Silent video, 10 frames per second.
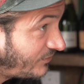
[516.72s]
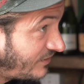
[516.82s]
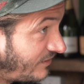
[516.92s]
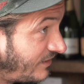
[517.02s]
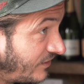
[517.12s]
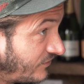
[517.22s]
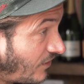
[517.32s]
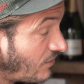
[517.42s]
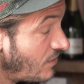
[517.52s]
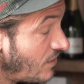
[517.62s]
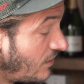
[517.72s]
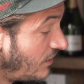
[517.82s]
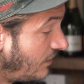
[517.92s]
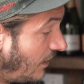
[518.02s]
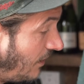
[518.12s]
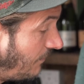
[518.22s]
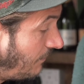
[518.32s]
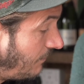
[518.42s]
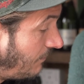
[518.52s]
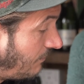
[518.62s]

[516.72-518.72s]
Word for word: do other mm. things. So, mm. cool. Um,